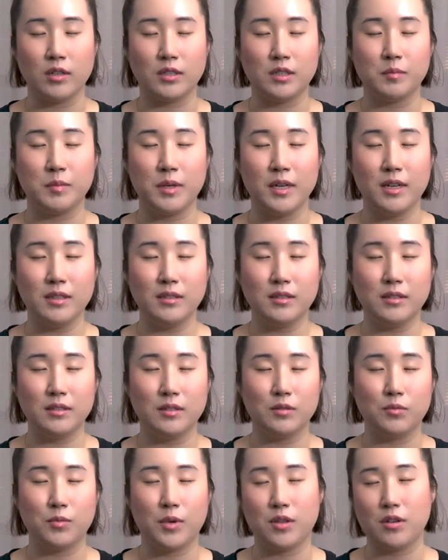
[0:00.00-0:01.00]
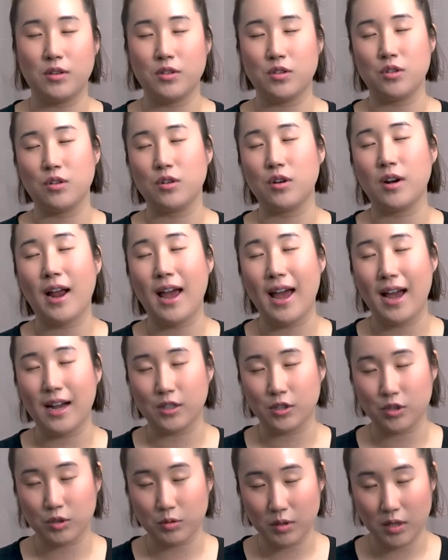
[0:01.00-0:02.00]
space, whether it's your
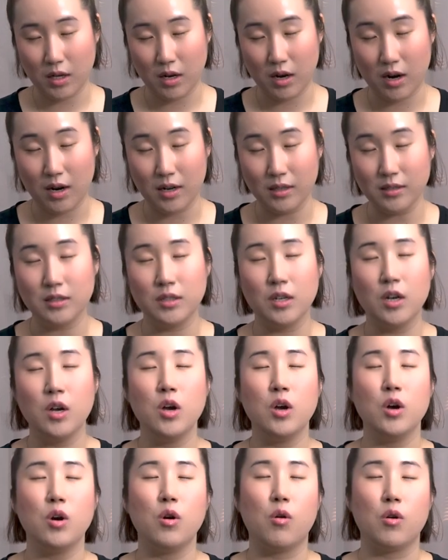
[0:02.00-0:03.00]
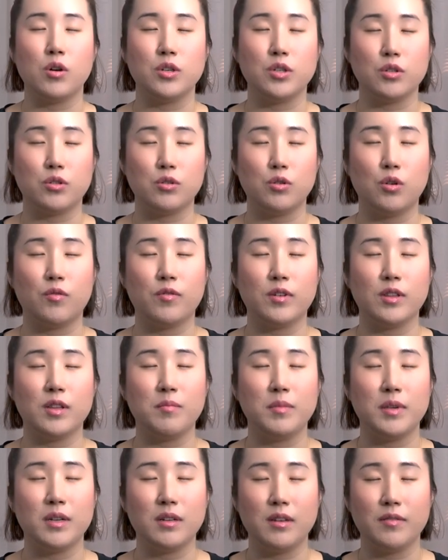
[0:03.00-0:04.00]
actual heart or just over the
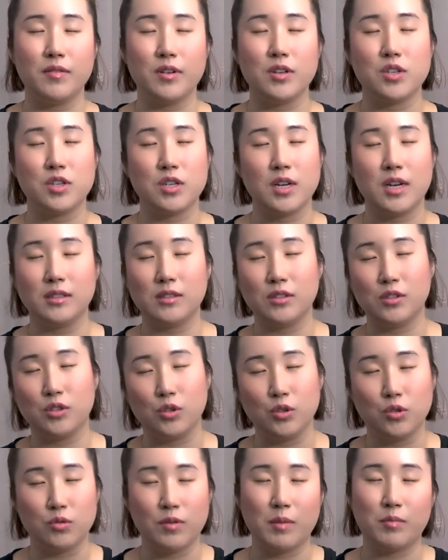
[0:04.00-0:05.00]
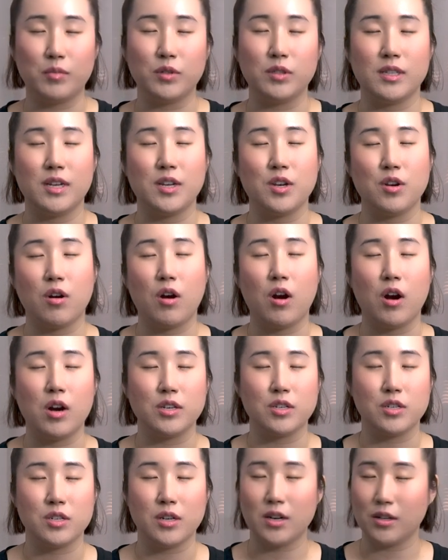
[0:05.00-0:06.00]
middle of your chest to represent your heart
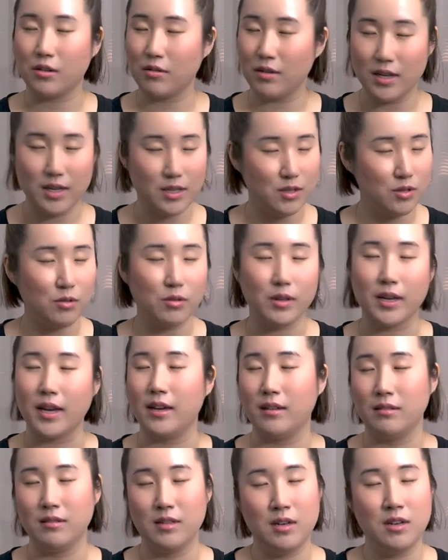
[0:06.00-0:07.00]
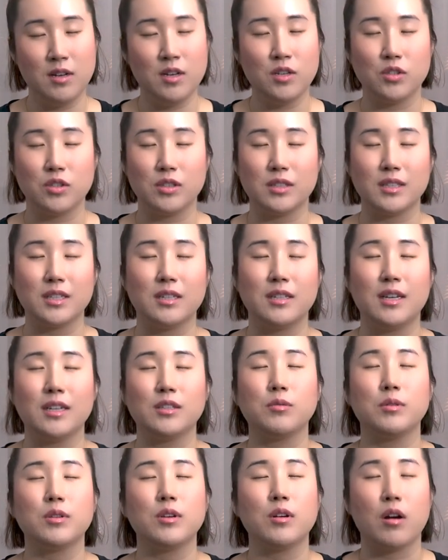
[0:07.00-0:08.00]
chakra. It's okay. Just
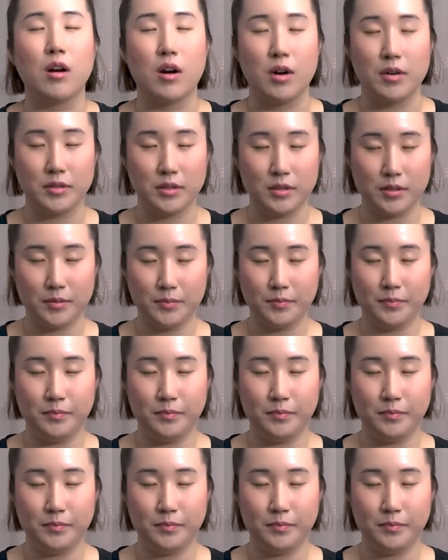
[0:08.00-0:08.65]
connect with your heart.